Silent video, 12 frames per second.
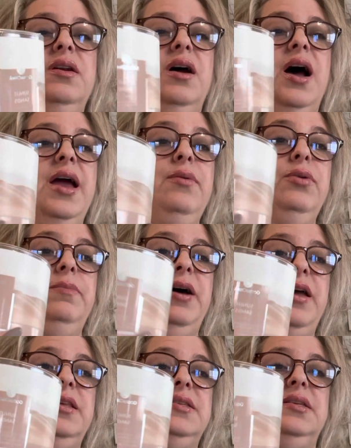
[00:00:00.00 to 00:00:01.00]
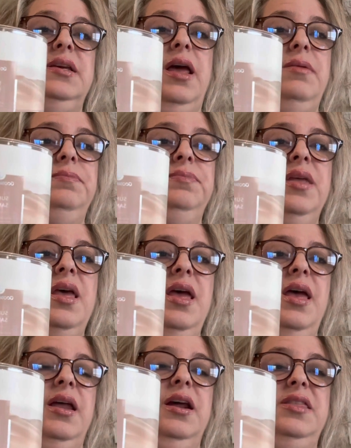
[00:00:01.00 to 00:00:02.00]
I would buy this again.
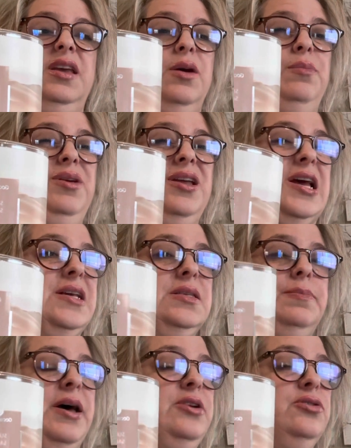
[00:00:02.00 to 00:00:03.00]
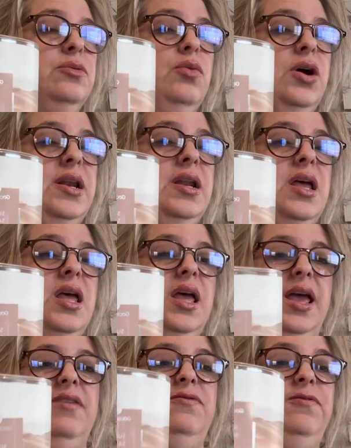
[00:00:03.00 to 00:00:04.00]
And I think it would be a nice bedroom one.
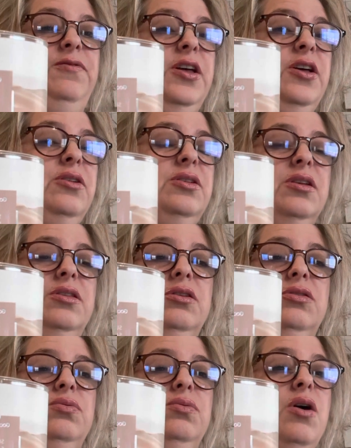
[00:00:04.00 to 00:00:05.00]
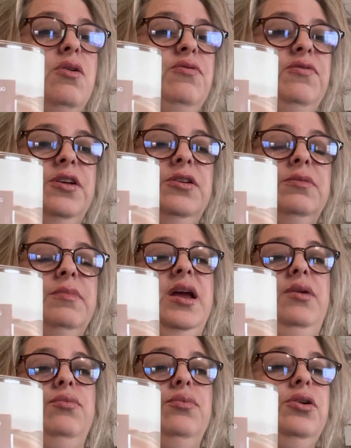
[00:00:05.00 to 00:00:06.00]
The throw filled
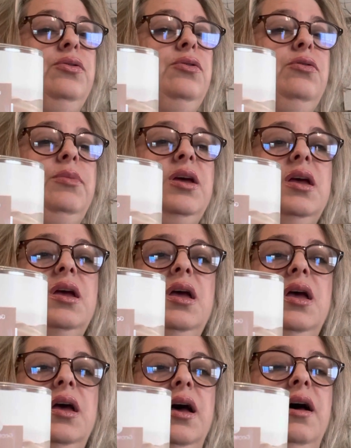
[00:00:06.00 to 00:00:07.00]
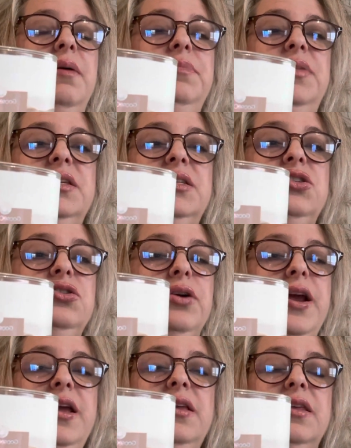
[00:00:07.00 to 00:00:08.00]
my room. The
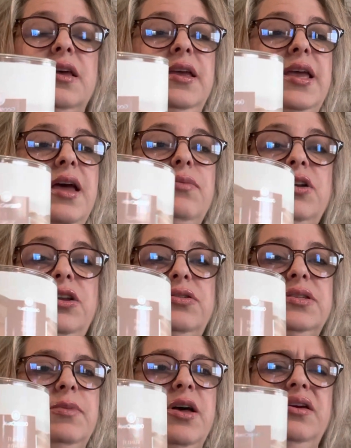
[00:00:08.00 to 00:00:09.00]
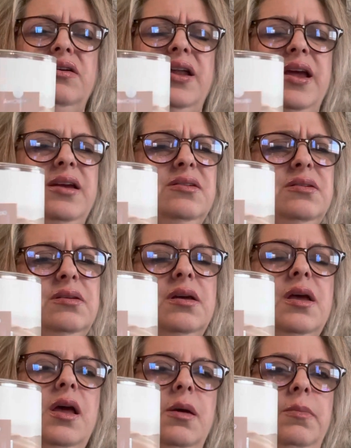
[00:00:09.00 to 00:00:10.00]
strength, again, when you smell it, you're like,
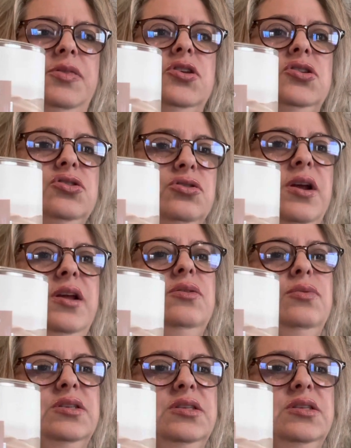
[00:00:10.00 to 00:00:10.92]
but the strength was